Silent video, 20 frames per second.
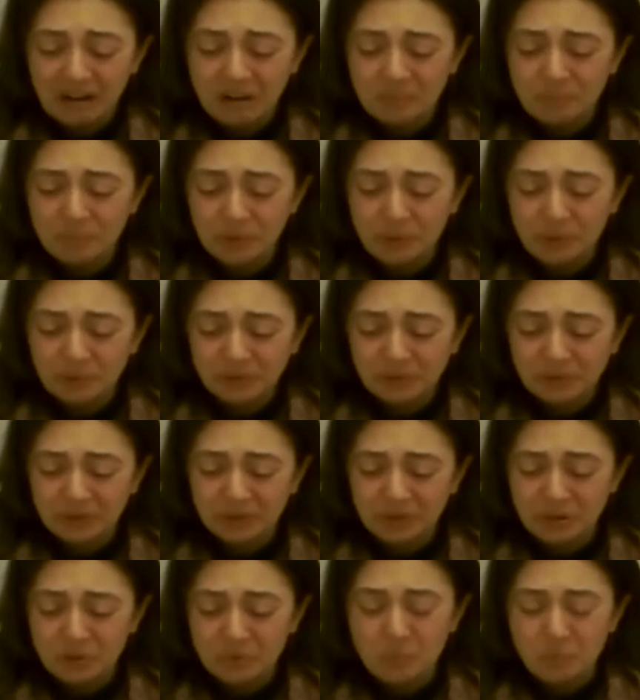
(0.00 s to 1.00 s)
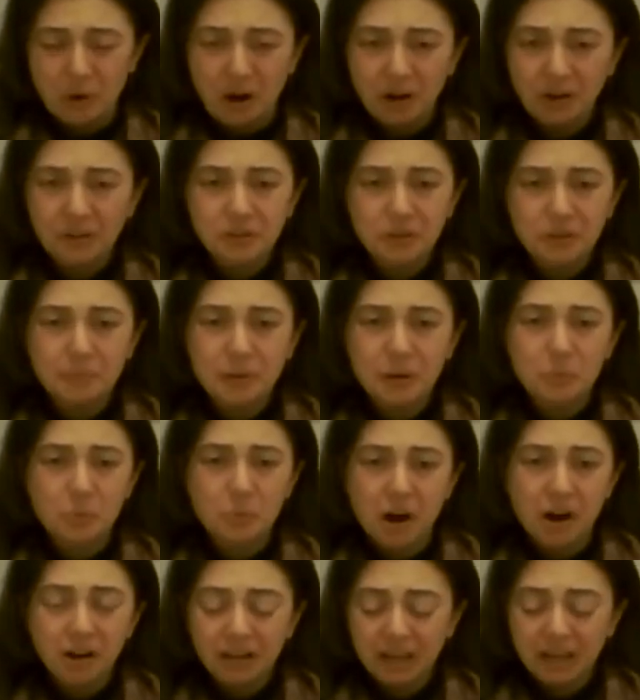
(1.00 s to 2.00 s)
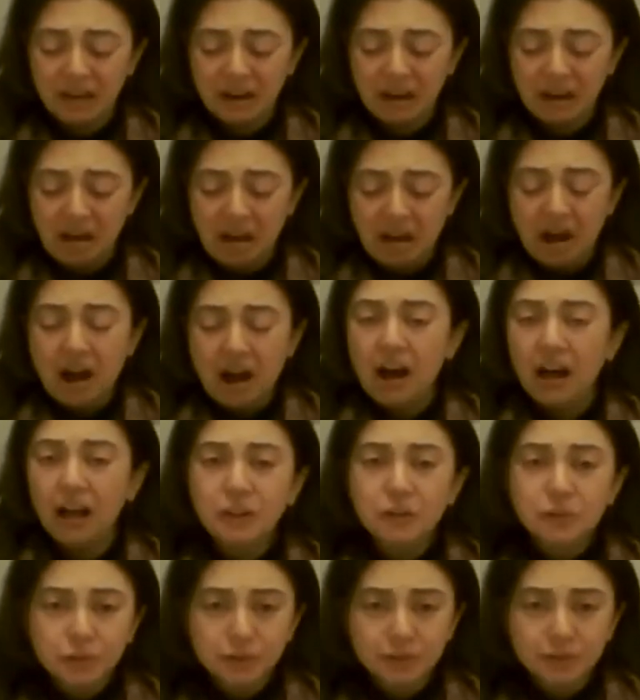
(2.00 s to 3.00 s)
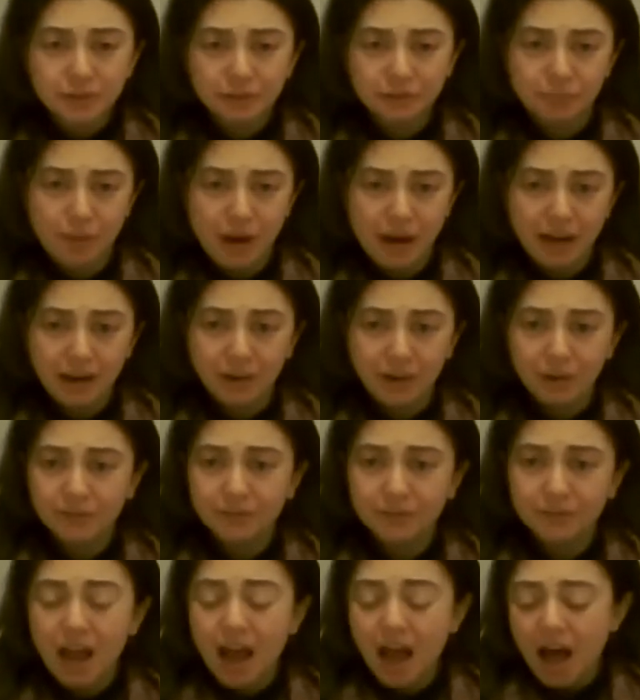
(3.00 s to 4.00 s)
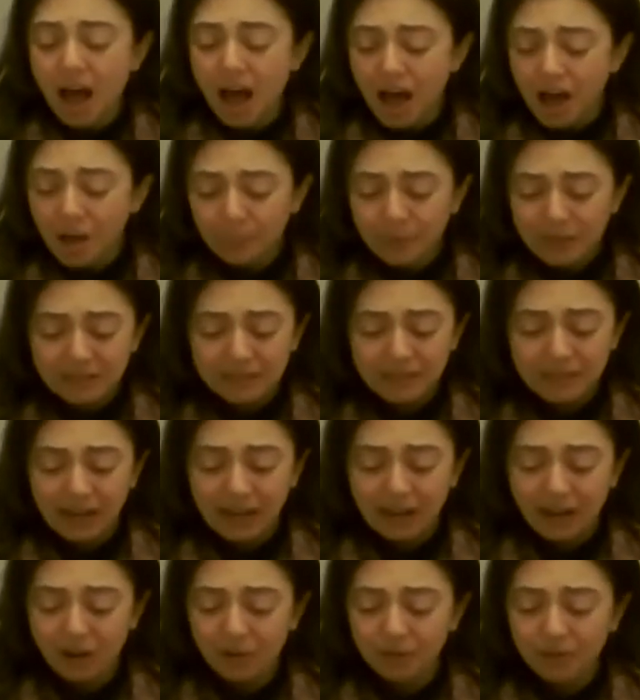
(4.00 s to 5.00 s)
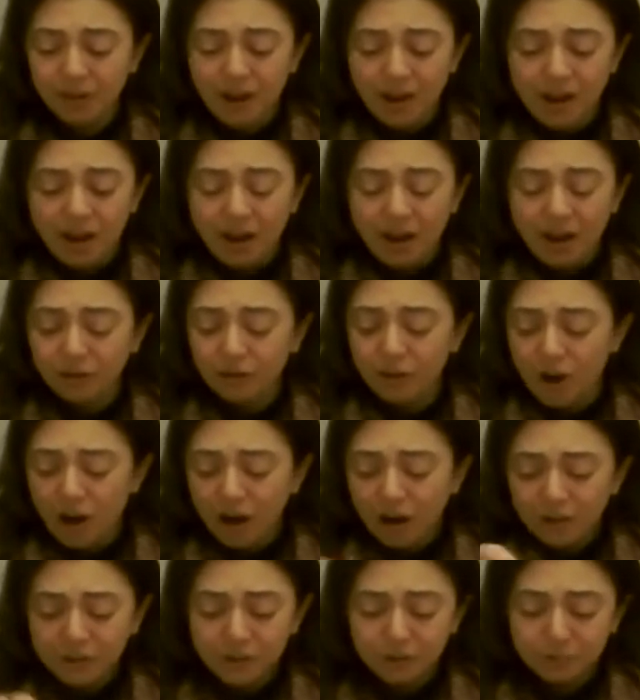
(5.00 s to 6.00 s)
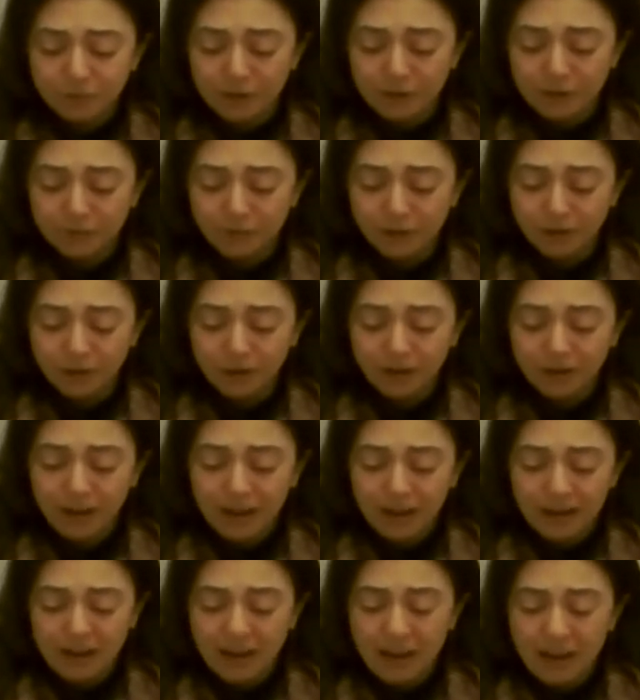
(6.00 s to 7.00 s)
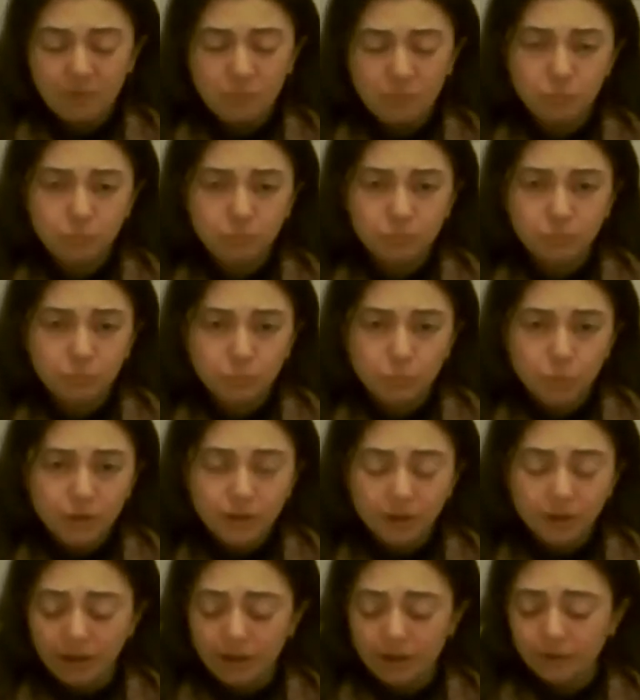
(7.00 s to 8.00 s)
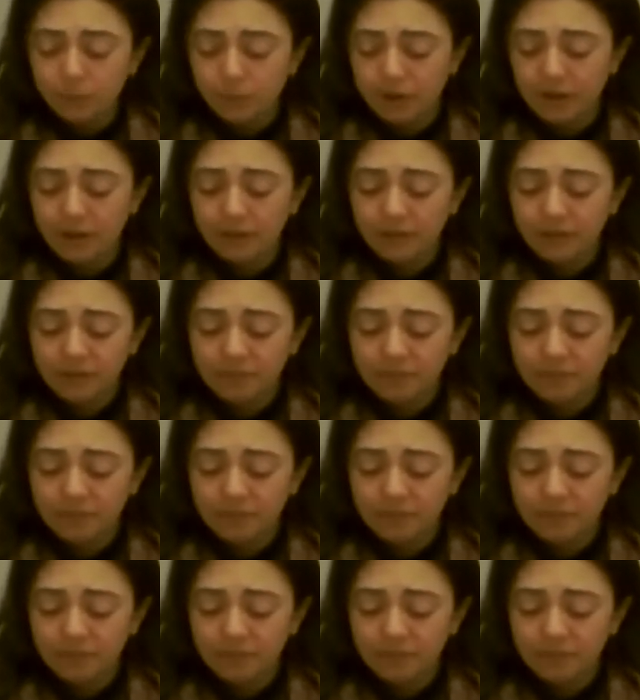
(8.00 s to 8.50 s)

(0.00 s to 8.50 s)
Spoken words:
of boots that you wanted to be walking hundreds of miles up and down along the river in woodland with.